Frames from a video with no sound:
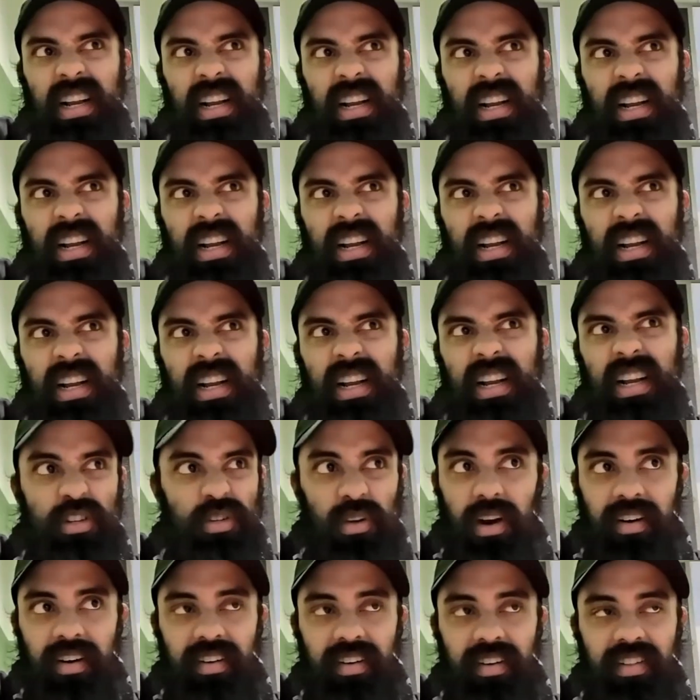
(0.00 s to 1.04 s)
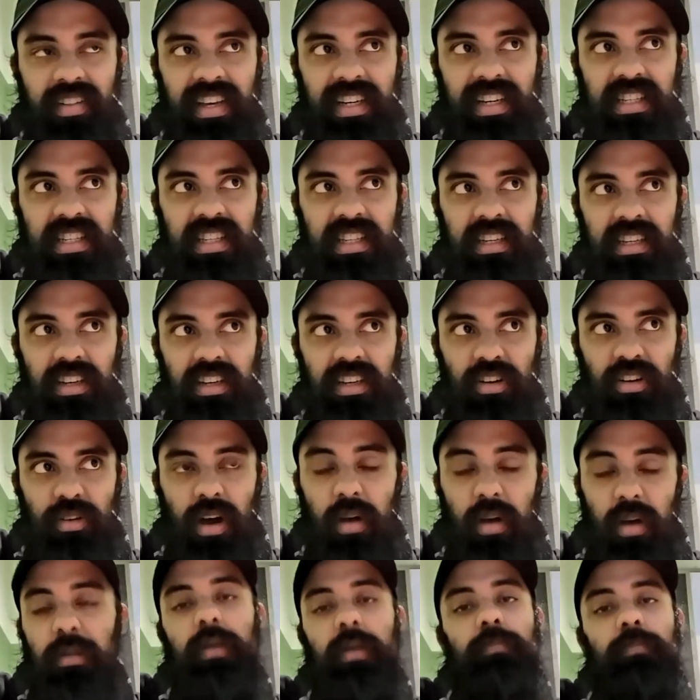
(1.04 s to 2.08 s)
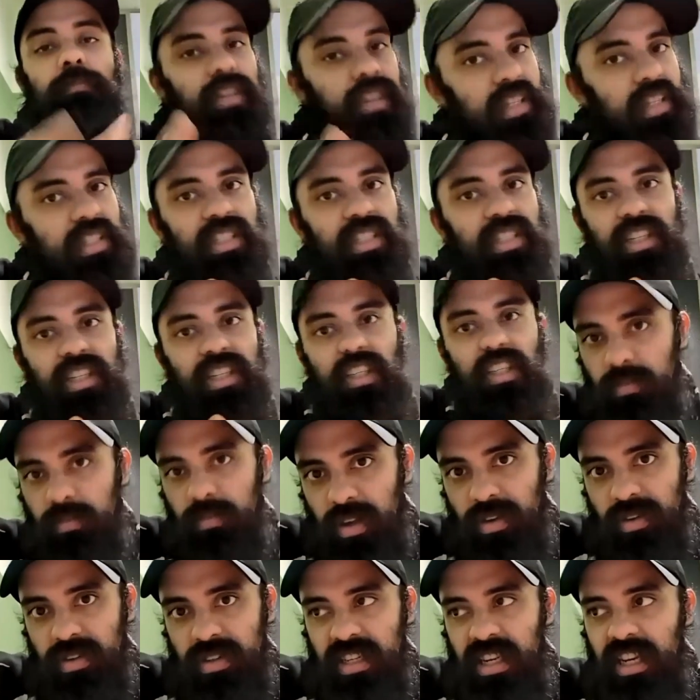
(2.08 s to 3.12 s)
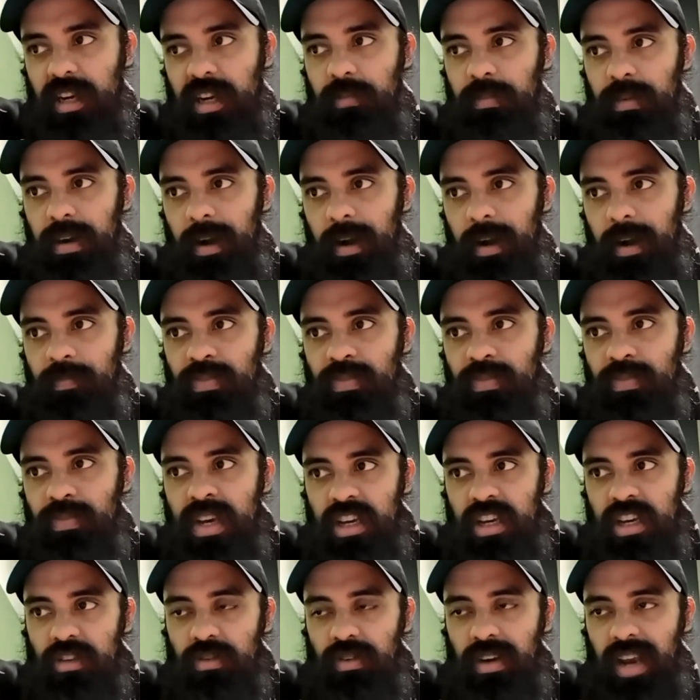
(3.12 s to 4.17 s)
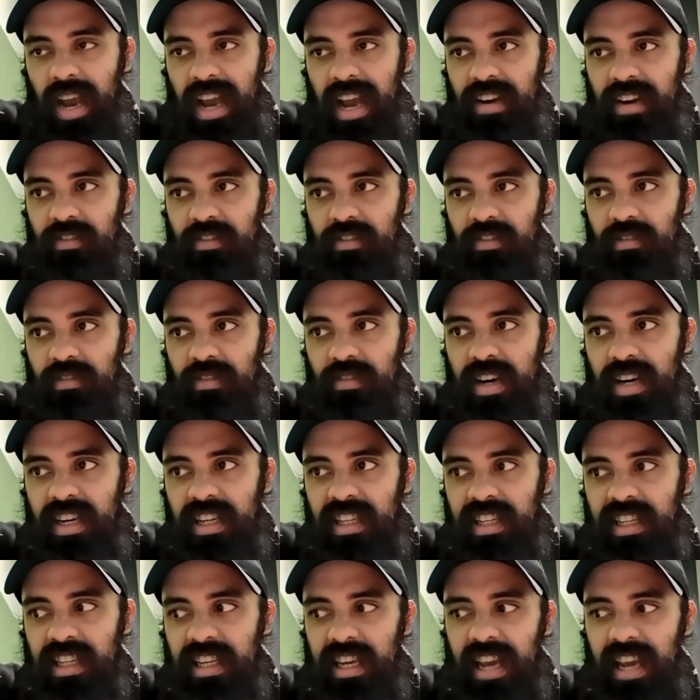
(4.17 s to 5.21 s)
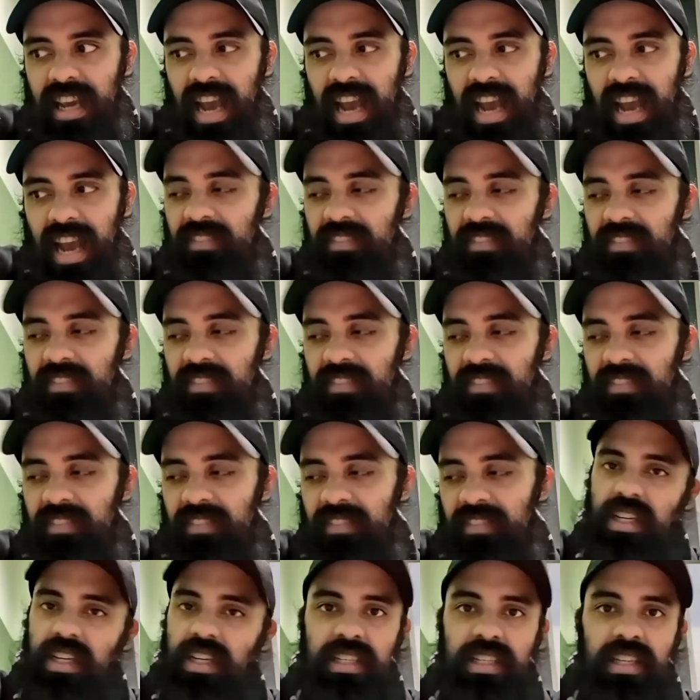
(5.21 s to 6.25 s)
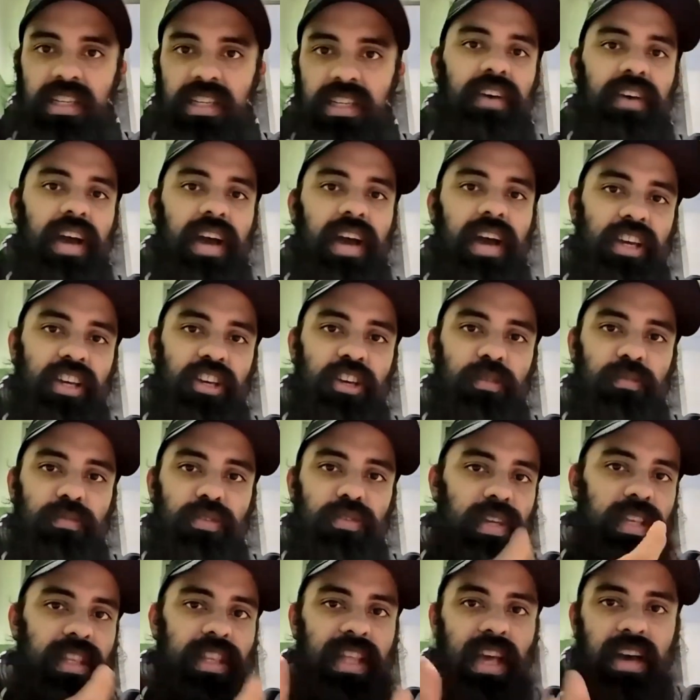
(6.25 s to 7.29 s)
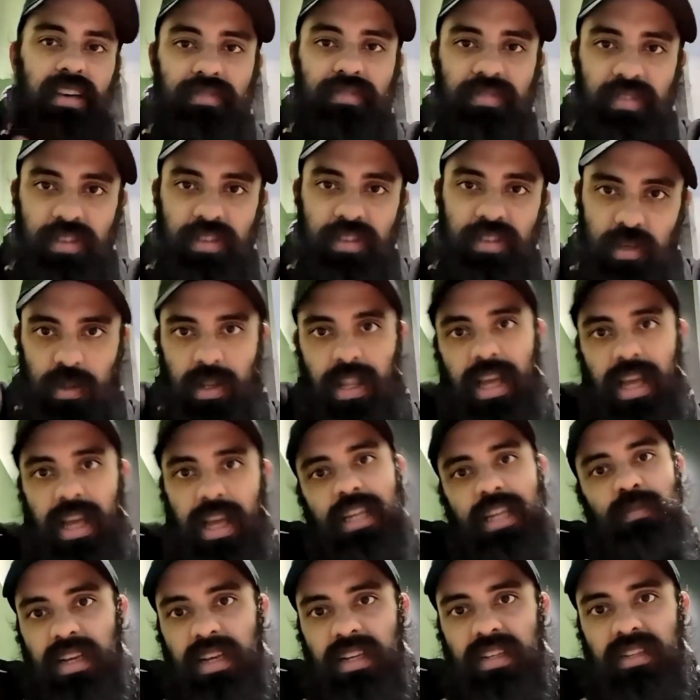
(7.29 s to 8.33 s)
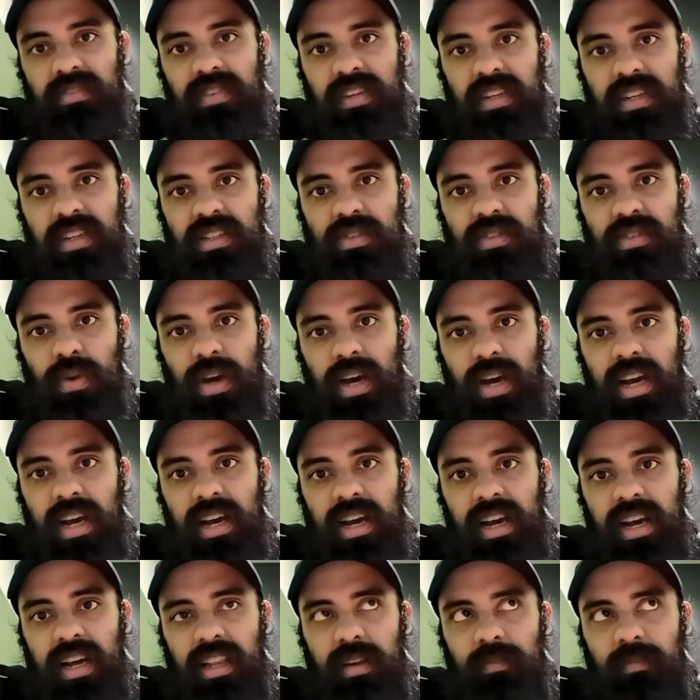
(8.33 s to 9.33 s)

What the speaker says: And the visual art thing is that, I make political music, but you can't really have that exist in a vacuum. You need that visual aspect of it as well.